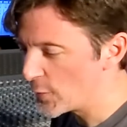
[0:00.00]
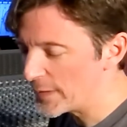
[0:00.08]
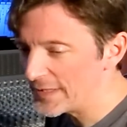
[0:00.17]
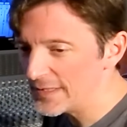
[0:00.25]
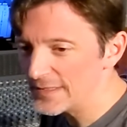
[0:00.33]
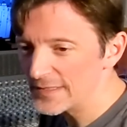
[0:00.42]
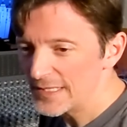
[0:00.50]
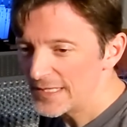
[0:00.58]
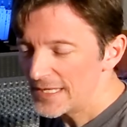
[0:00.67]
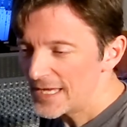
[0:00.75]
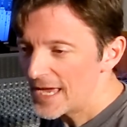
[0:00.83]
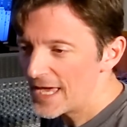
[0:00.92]
end,
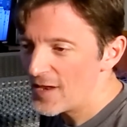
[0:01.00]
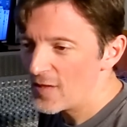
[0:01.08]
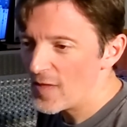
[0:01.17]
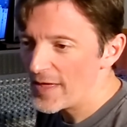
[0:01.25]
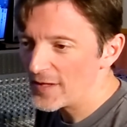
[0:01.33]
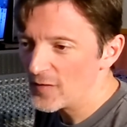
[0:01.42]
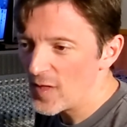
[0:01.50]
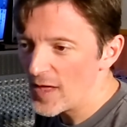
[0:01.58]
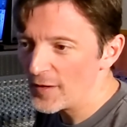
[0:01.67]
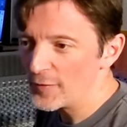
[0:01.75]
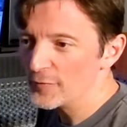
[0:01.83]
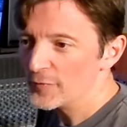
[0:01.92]
and I like a lot
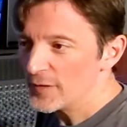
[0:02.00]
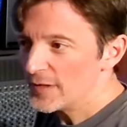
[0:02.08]
of